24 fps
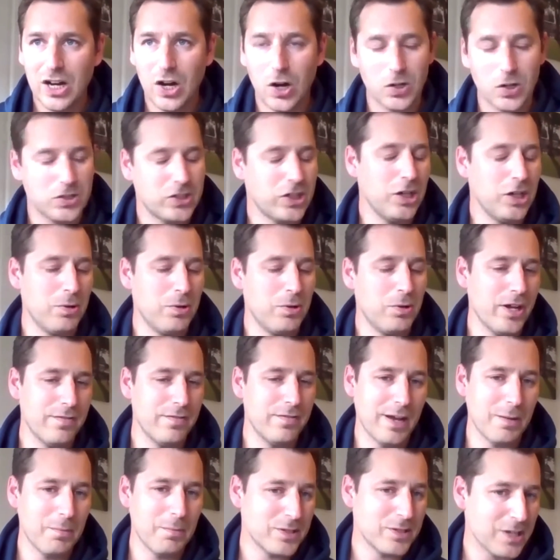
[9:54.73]
October and
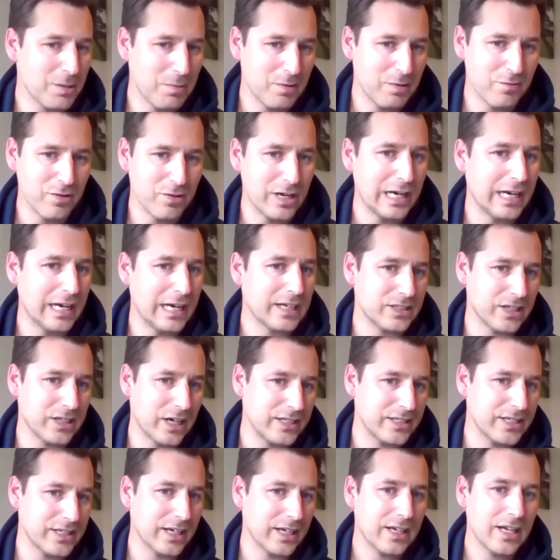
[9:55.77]
November is going to be really
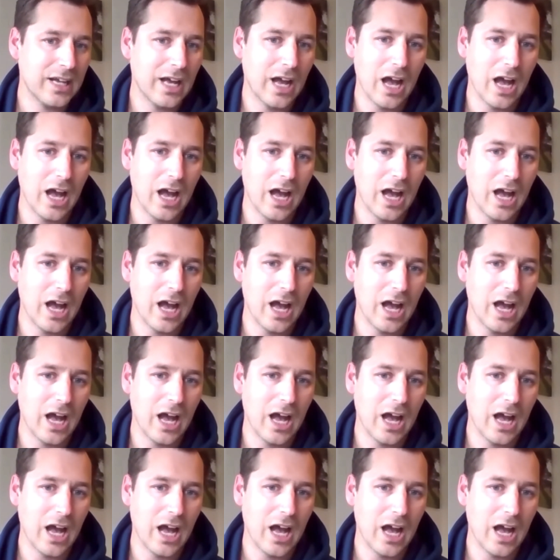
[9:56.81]
exciting.